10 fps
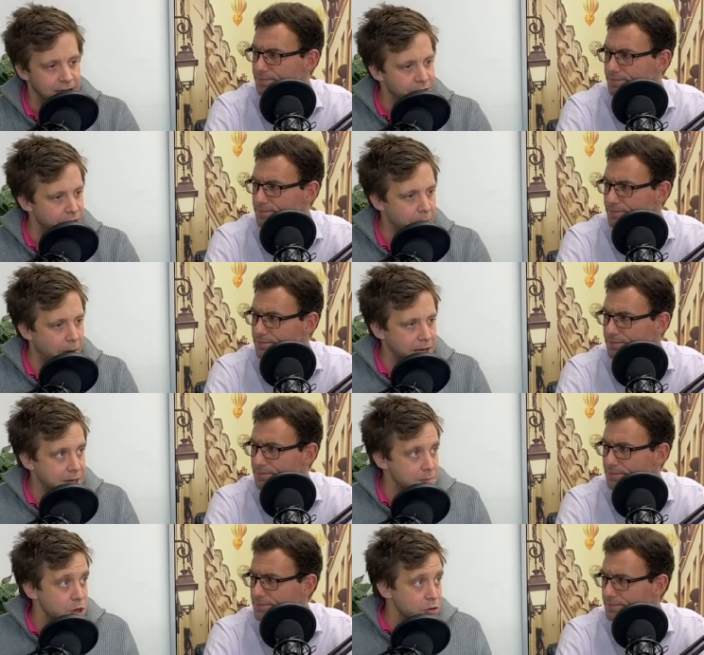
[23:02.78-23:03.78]
Speaker 1: You know, my
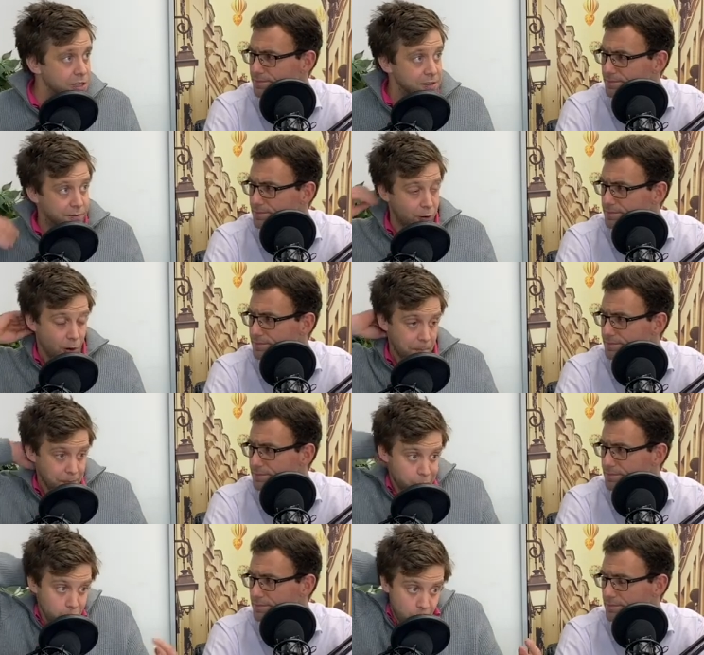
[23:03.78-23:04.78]
commute is
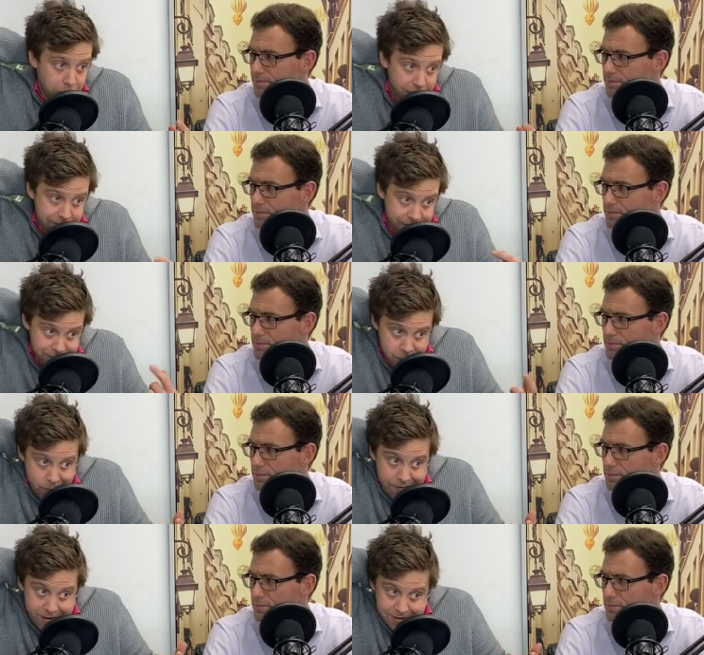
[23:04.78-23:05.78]
from north of the
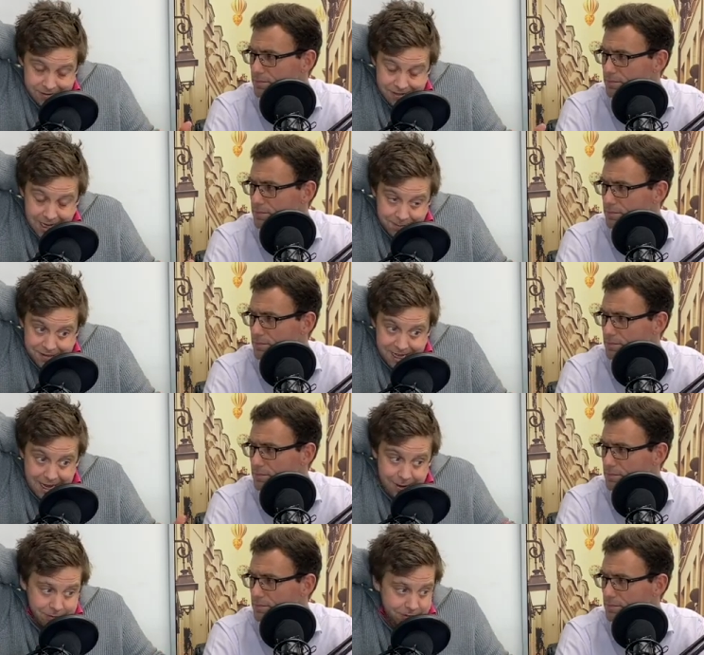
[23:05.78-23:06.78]
river Thames
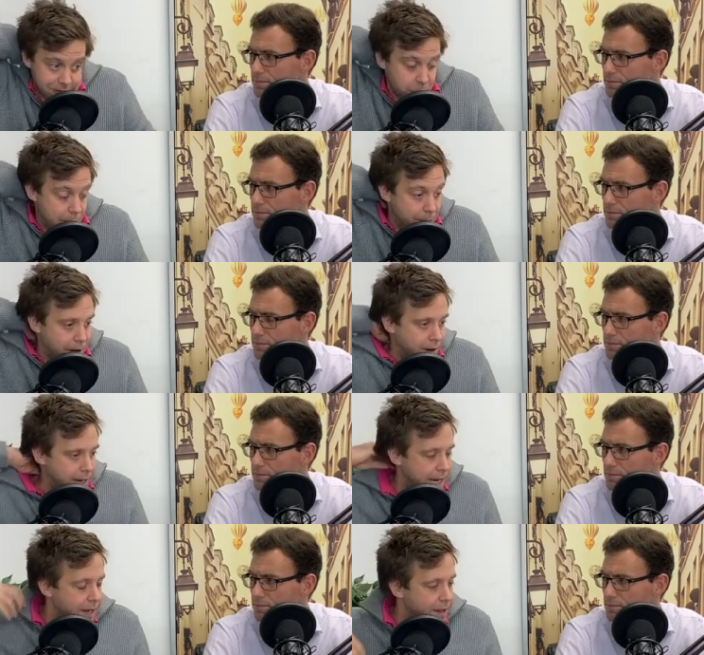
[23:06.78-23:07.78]
down to where we are
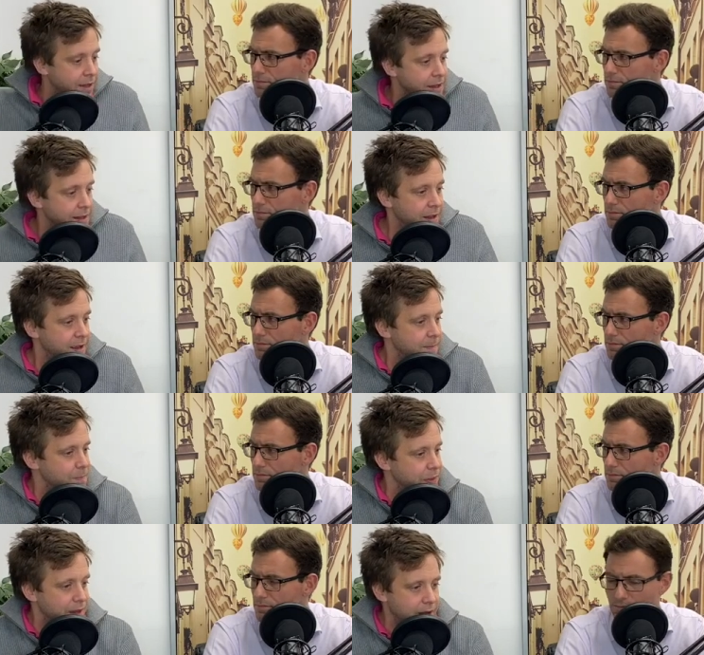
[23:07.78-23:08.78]
here.
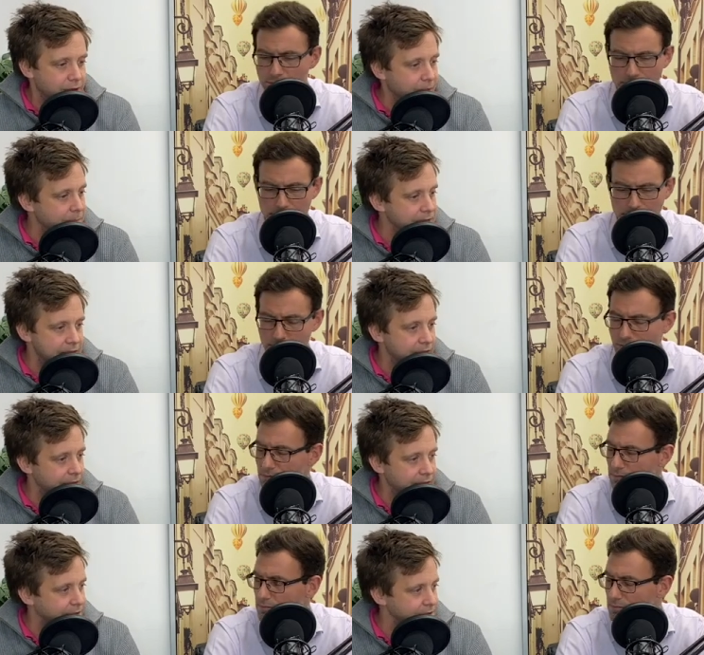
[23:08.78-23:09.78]
I mean,
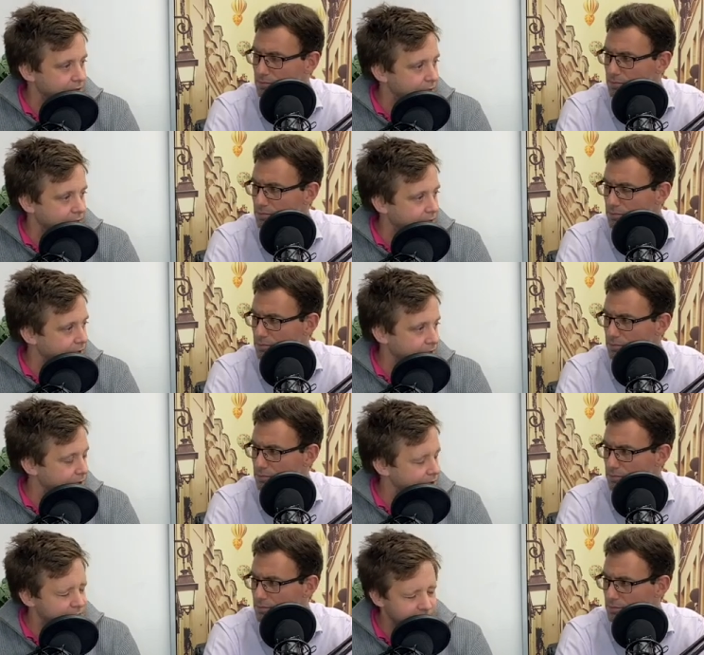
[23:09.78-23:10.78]
it can take
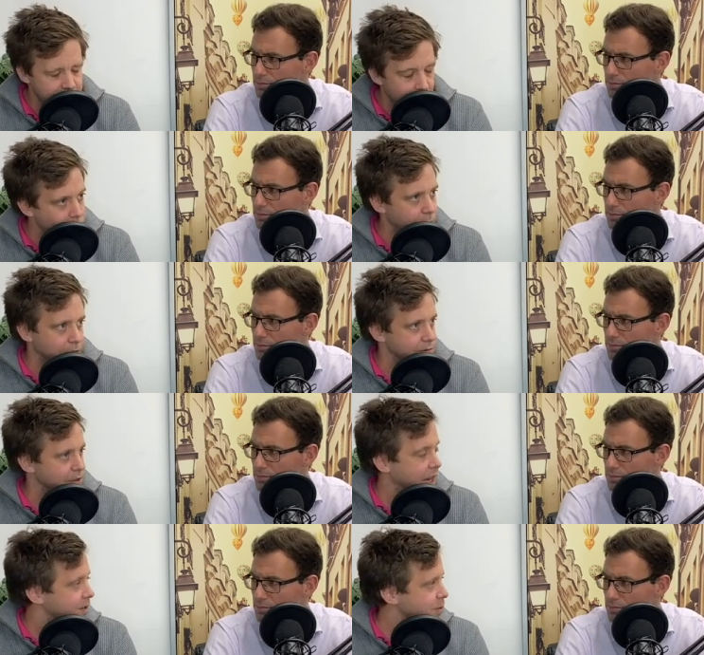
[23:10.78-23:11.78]
so long
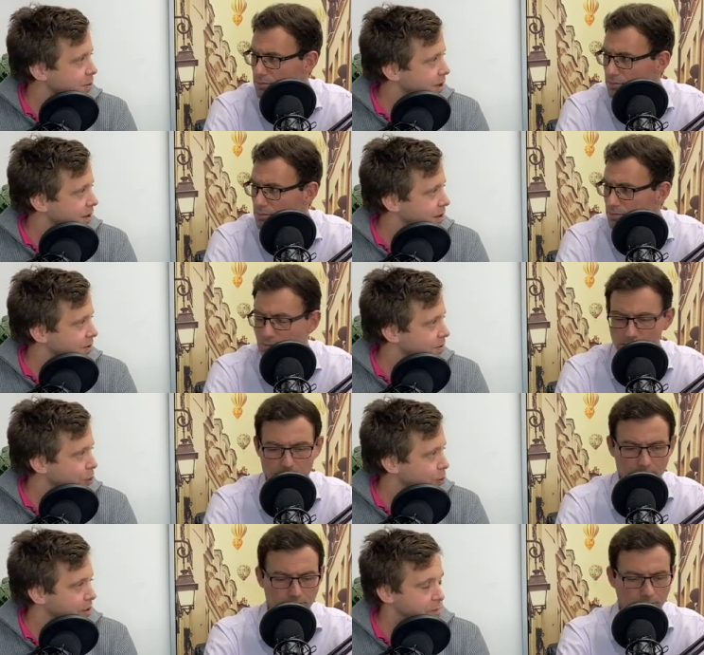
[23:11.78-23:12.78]
to get to work because you've
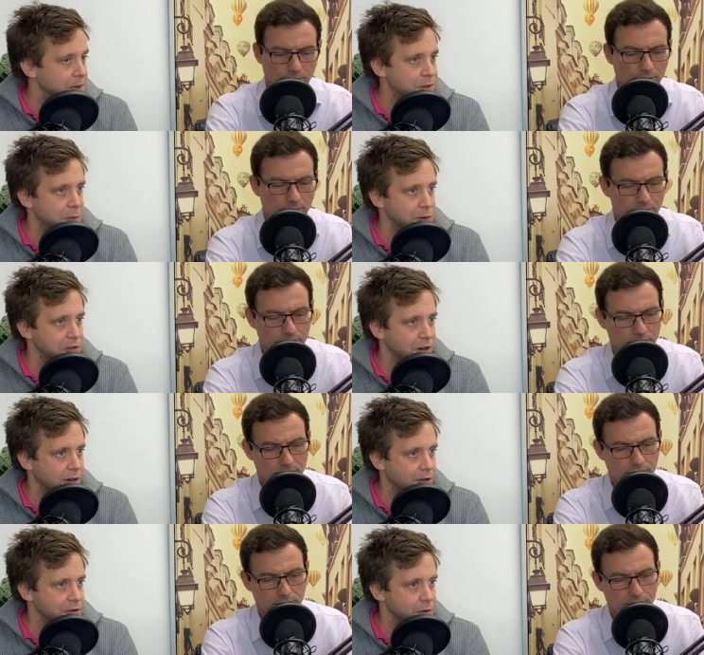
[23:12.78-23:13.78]
got all these pinch points trying
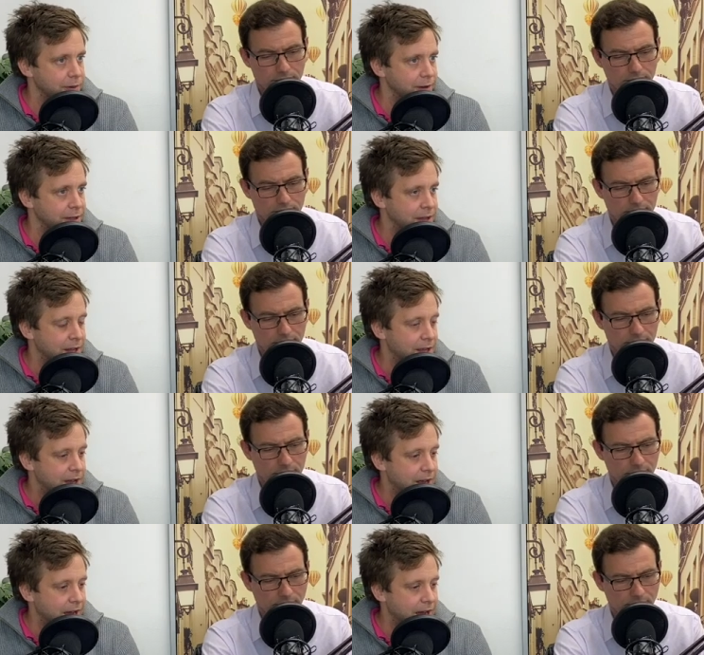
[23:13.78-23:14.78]
to cross the river.
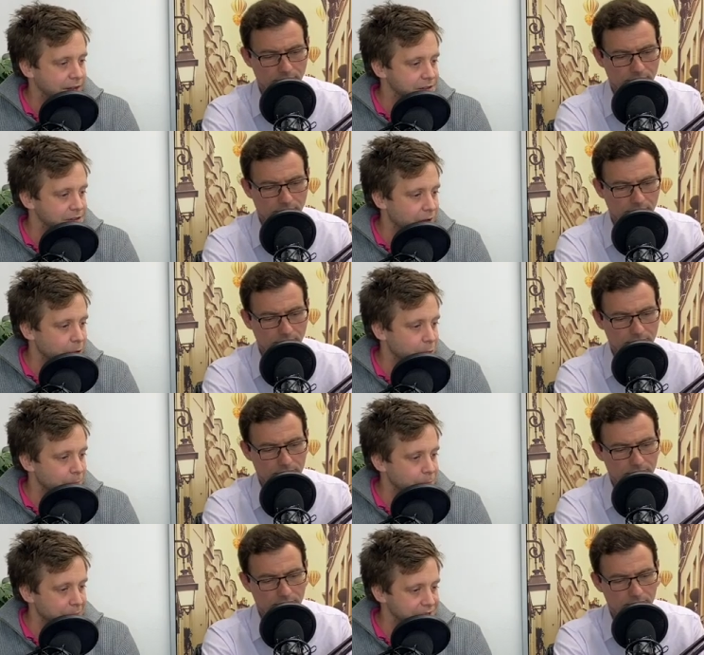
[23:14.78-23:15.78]
Mm-hmm. Uh, and so
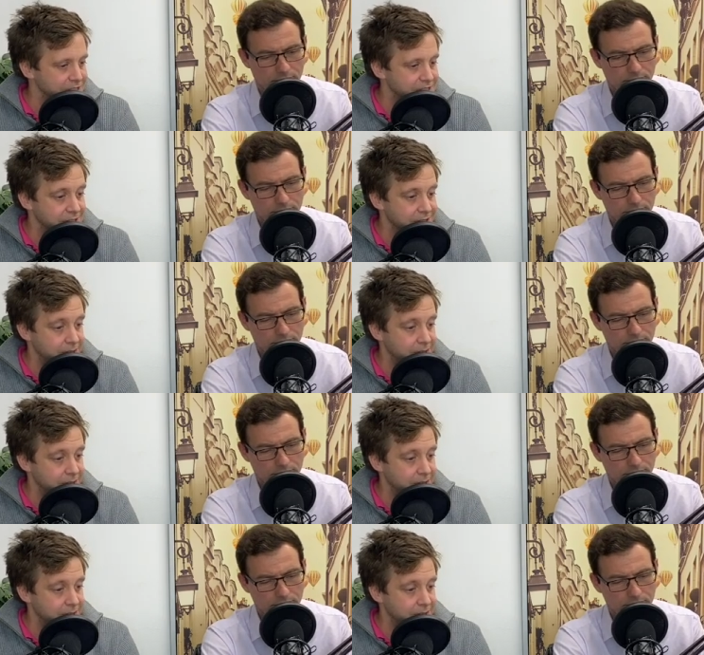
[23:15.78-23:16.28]
buses